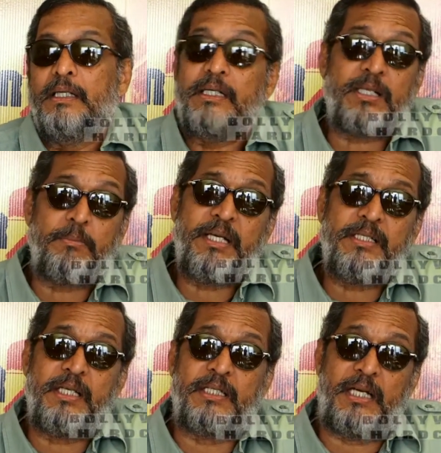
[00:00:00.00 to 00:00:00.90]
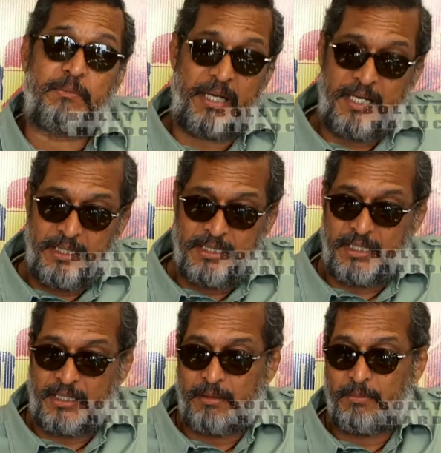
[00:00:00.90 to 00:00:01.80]
It's amazing that play is
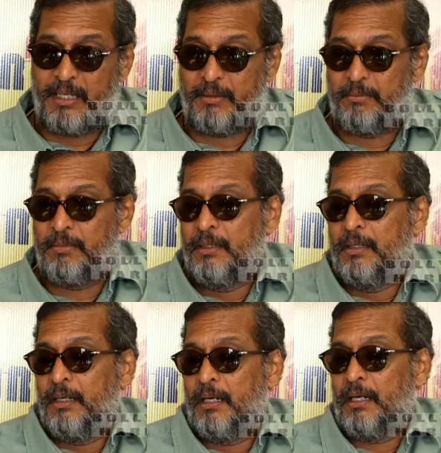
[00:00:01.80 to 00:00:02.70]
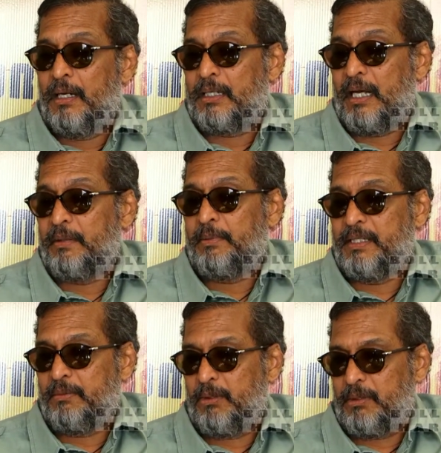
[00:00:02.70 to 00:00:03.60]
written by
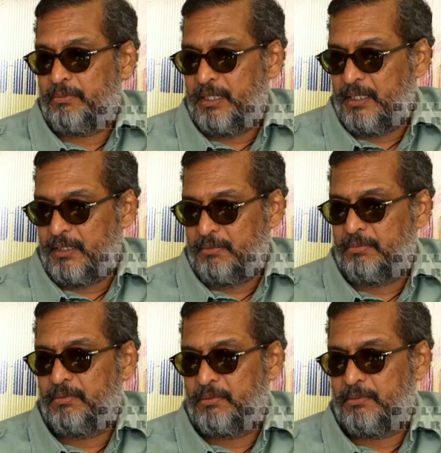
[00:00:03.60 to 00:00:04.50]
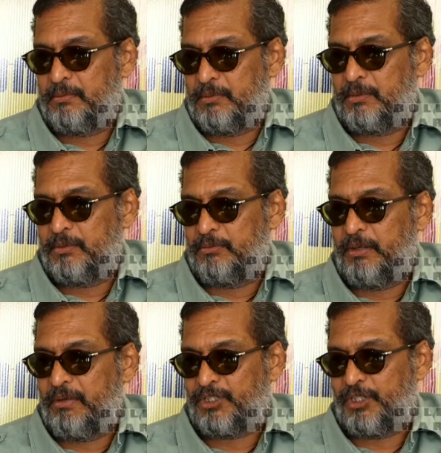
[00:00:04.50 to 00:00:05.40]
Gyanpith Award winner
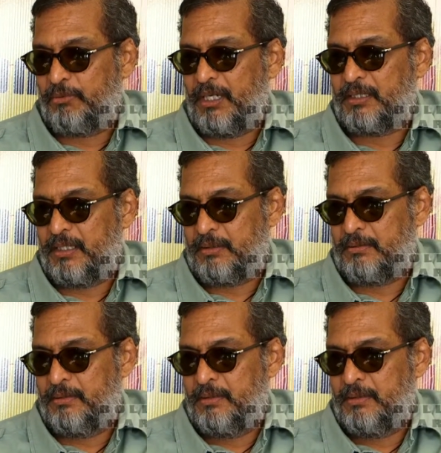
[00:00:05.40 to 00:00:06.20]
Viva Shirvadkar.